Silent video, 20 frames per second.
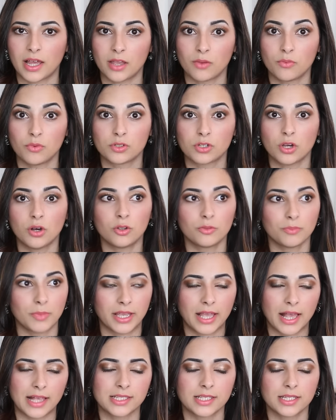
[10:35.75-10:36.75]
I would hold
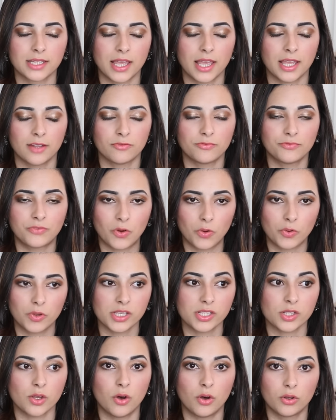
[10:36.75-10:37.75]
my gas and air and
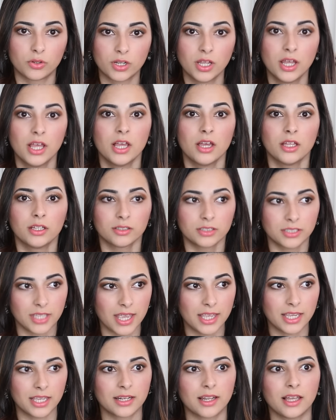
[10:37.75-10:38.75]
focus on
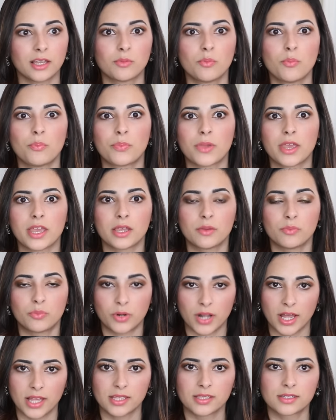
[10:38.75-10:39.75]
taking like big
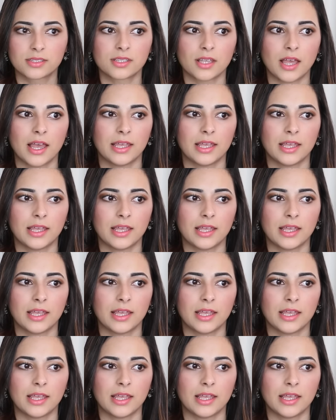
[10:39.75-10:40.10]
breaths